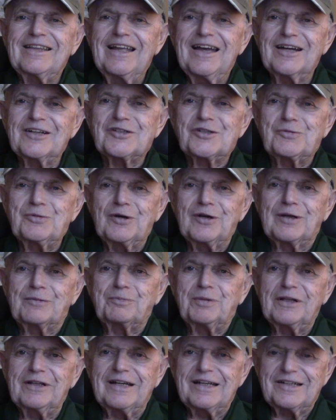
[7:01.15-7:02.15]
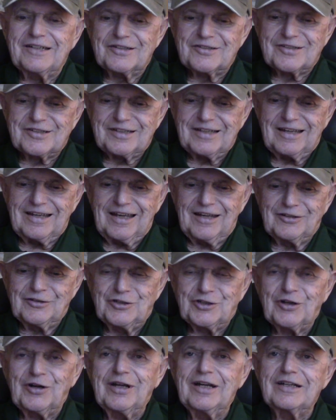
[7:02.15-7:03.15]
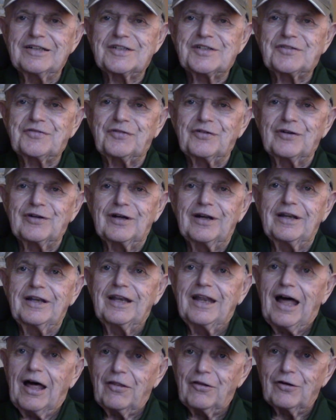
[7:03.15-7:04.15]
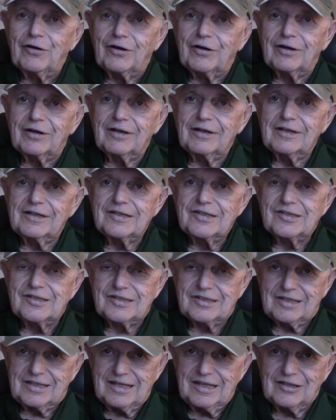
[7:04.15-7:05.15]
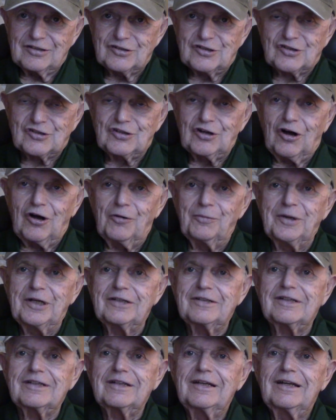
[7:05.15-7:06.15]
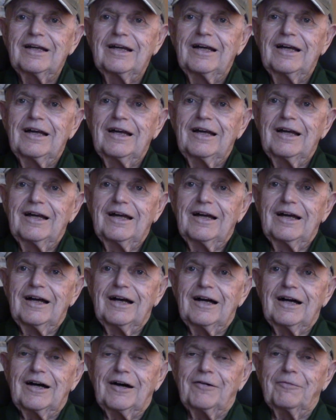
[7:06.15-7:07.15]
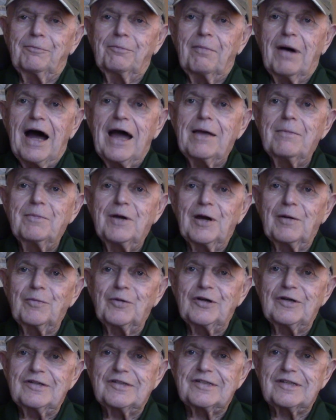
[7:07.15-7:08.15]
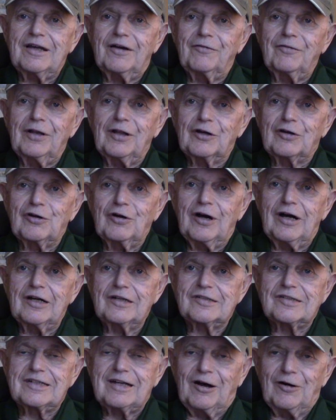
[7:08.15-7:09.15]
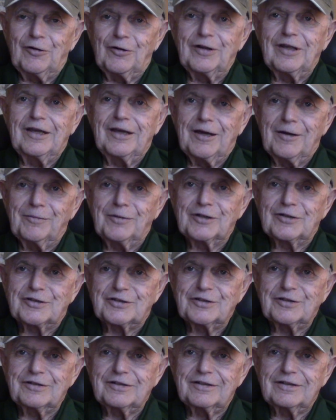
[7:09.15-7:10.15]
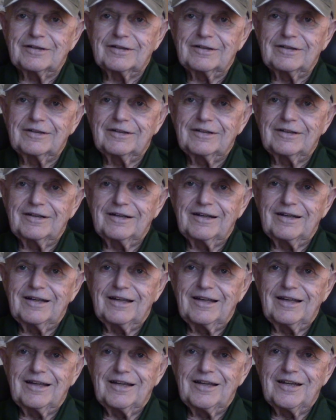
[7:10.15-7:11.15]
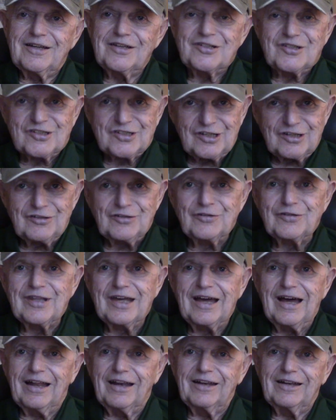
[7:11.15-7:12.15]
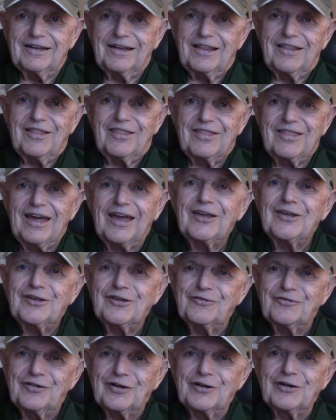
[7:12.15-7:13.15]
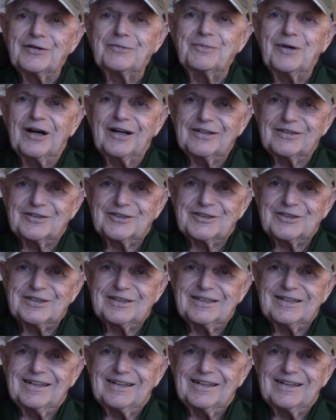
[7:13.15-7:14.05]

next week, please, and join us for another installment of My Memories of La Crosse County Amateur. See you then. Thank you very much.